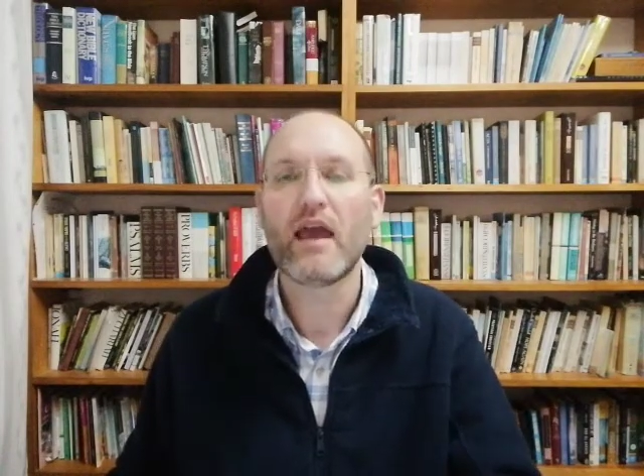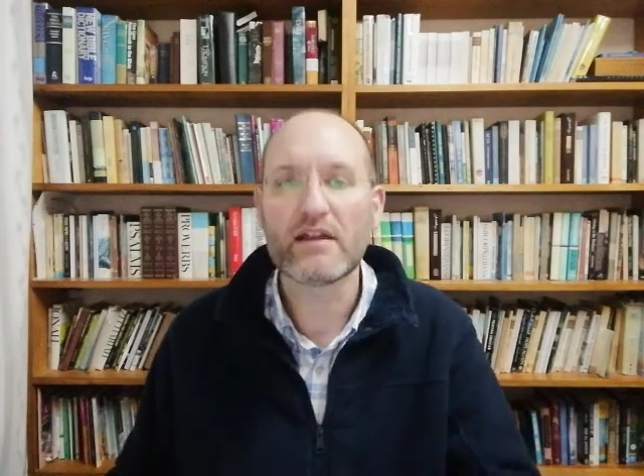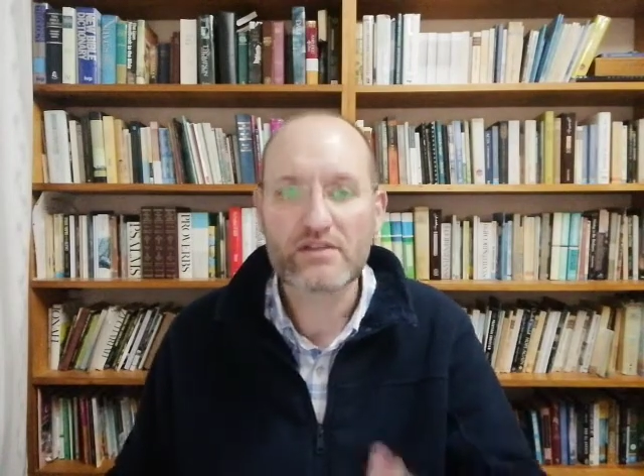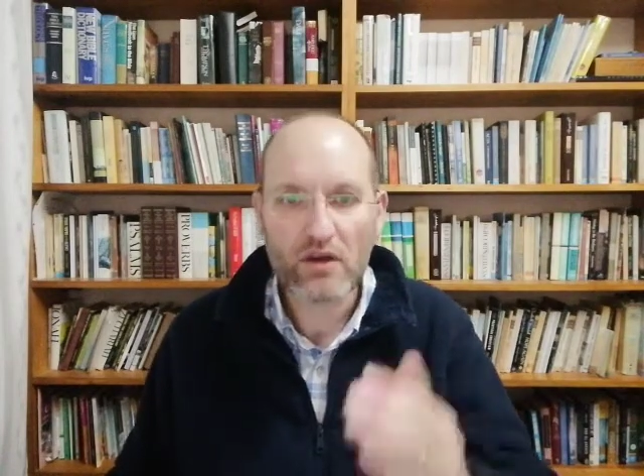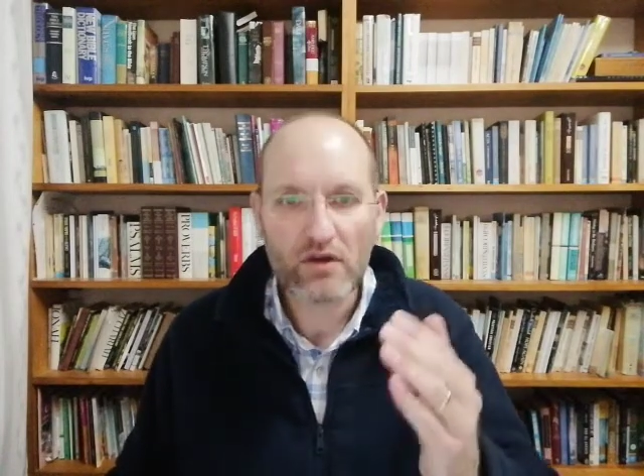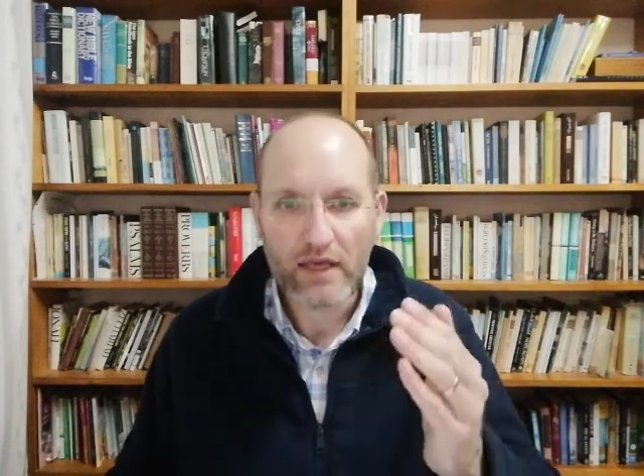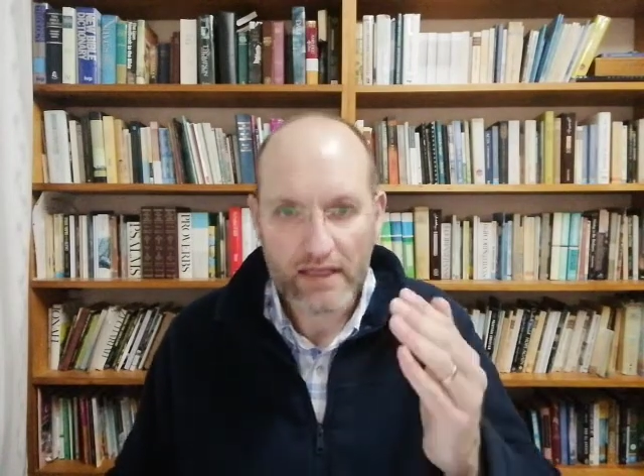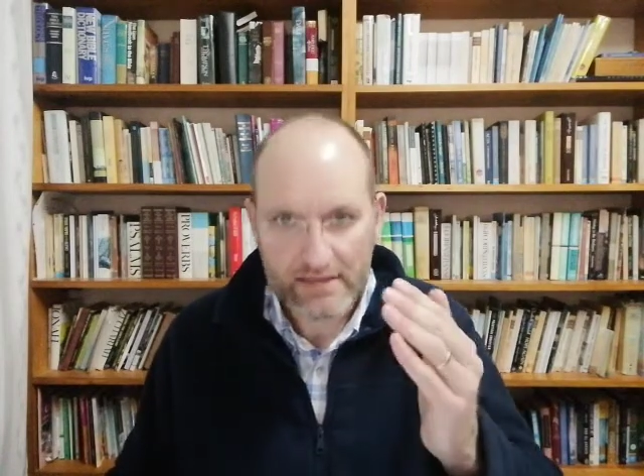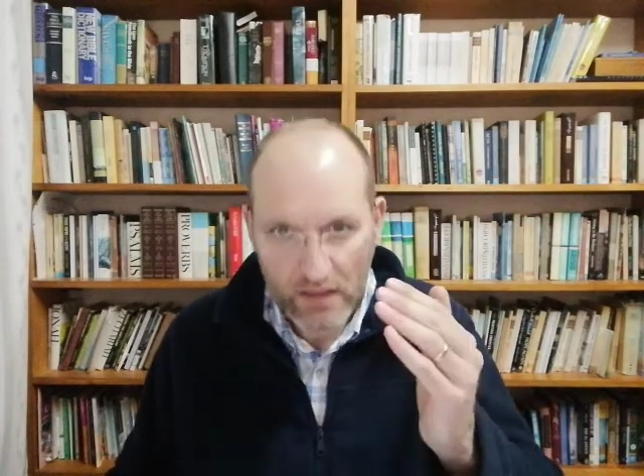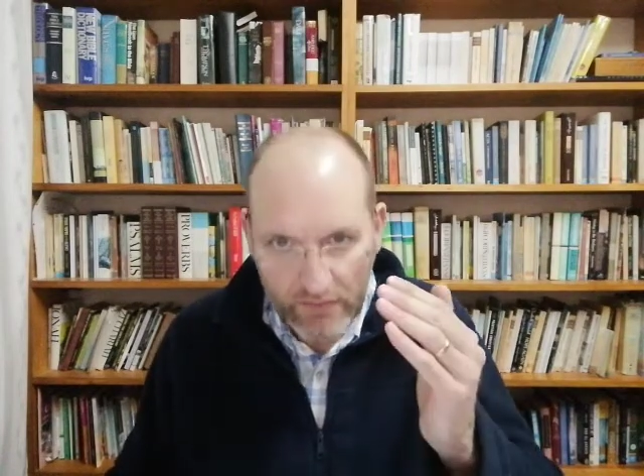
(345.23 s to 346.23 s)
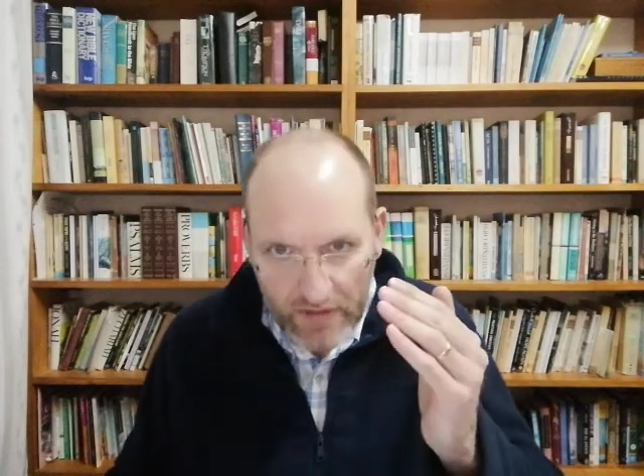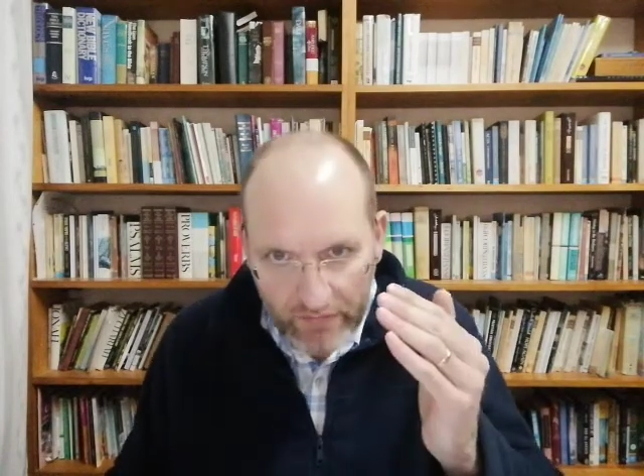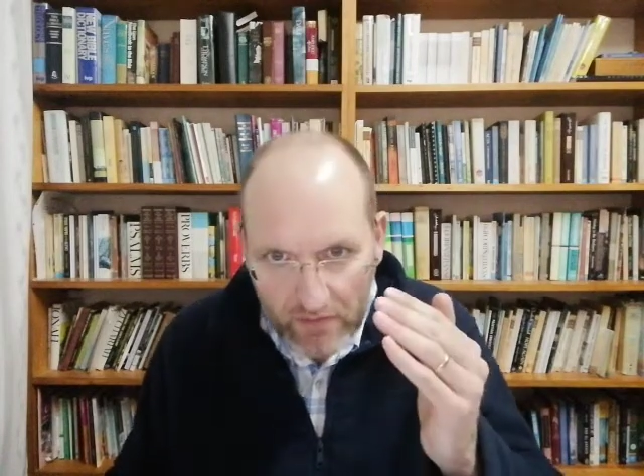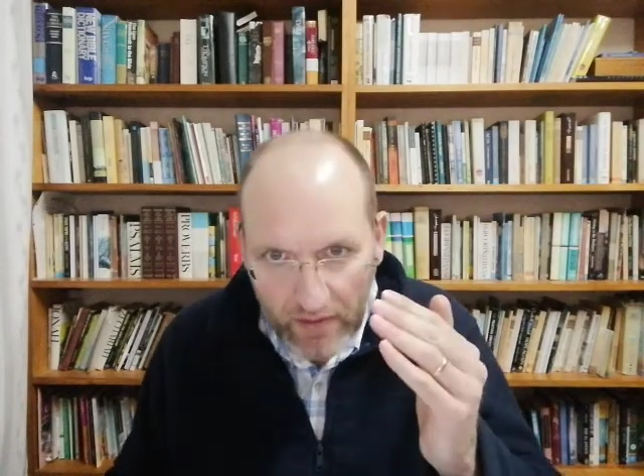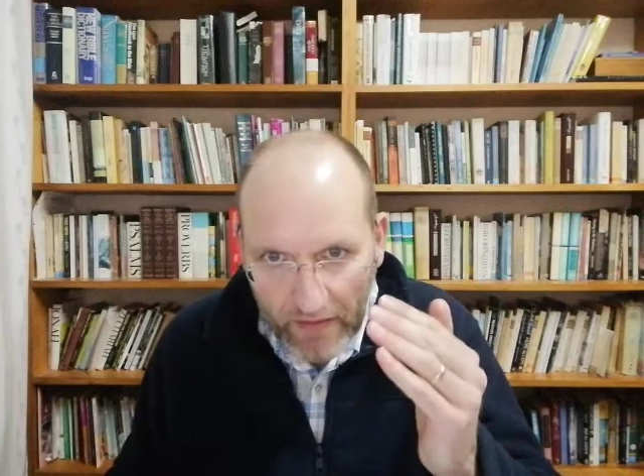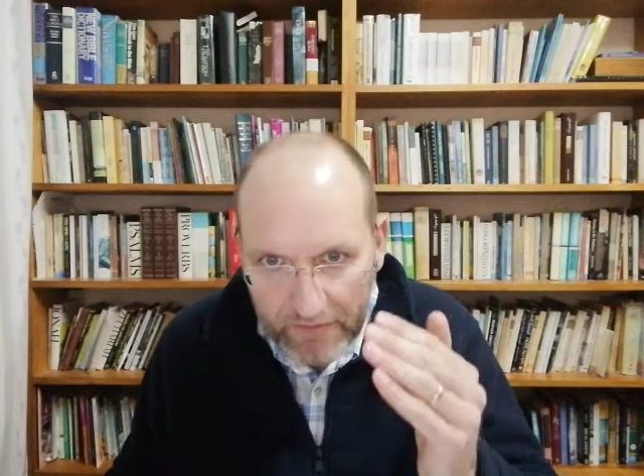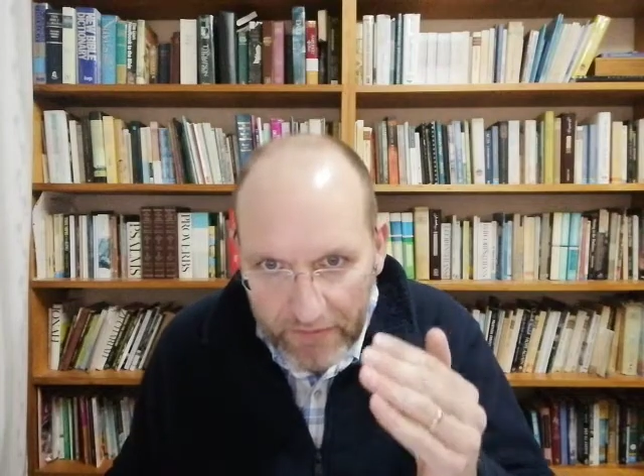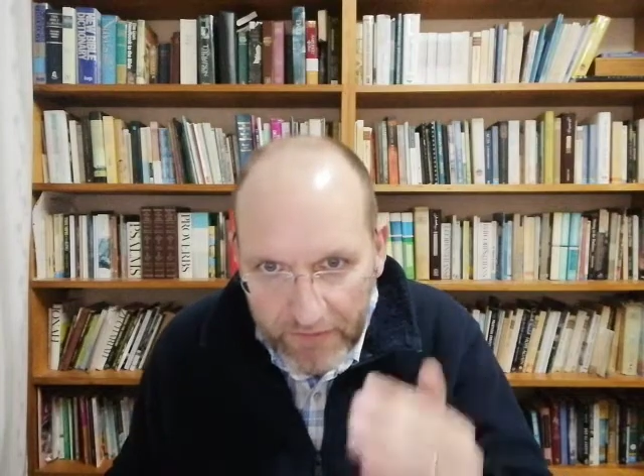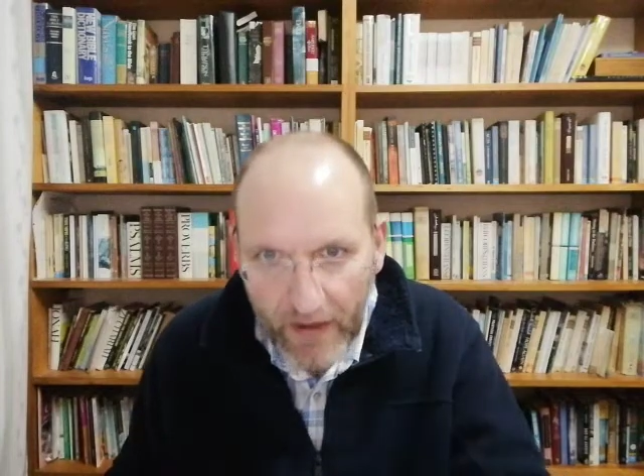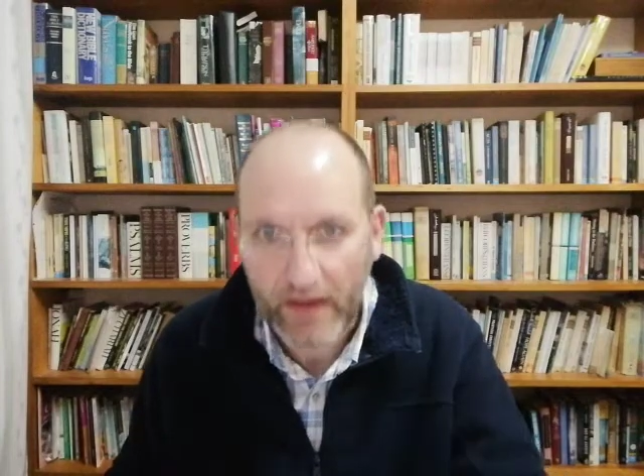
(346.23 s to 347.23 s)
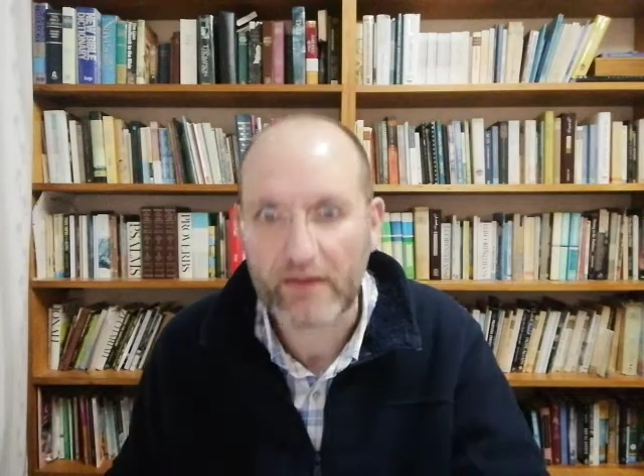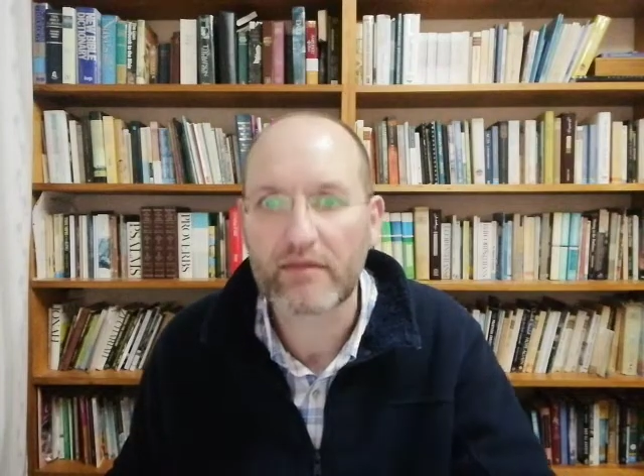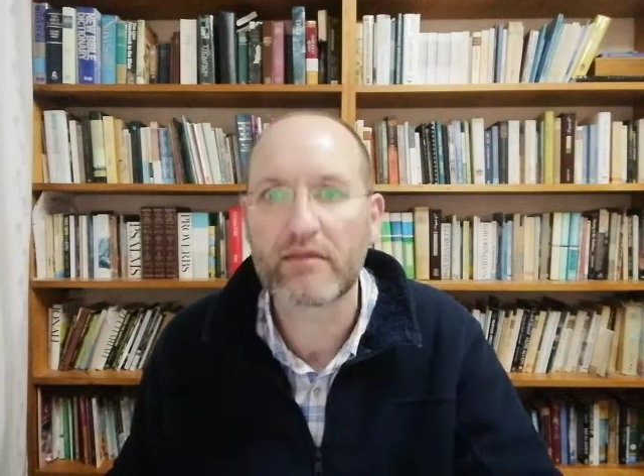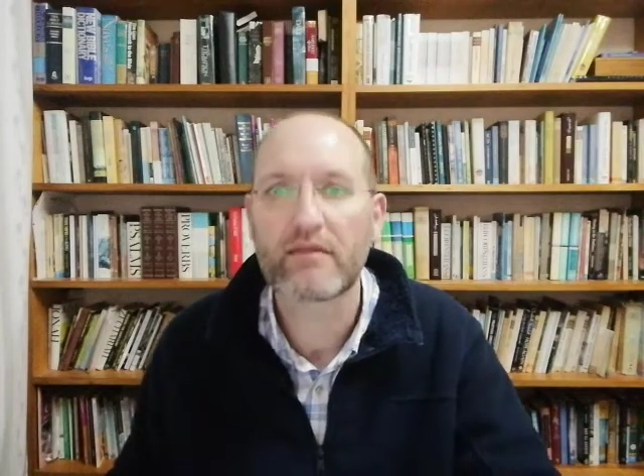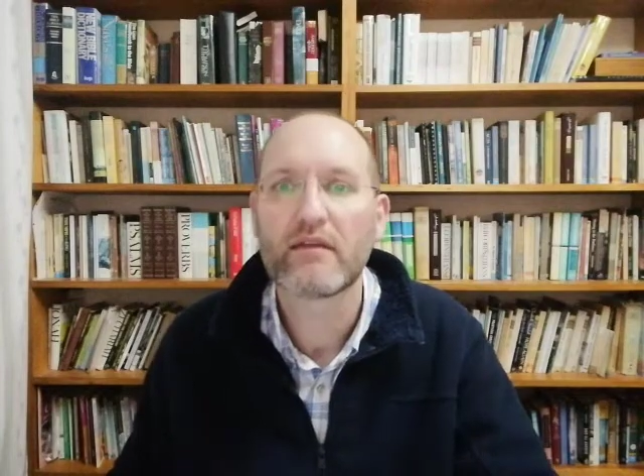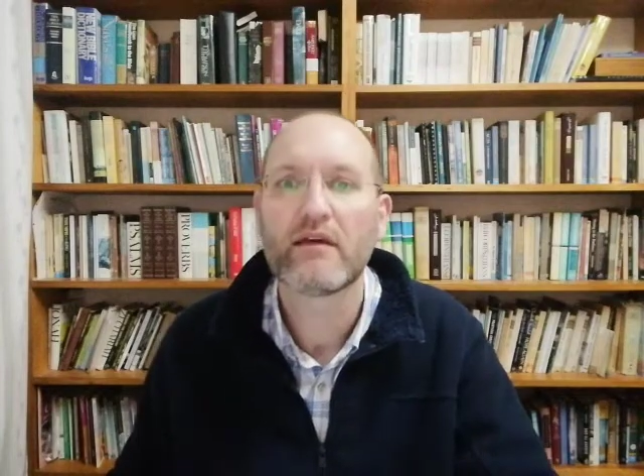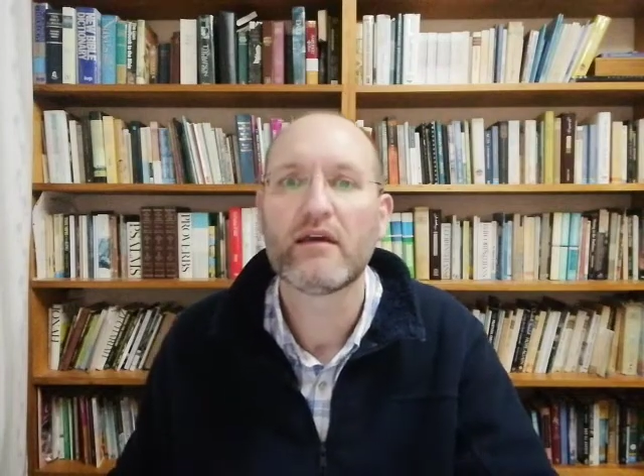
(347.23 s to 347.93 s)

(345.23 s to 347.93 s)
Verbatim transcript: And so instead of living by faith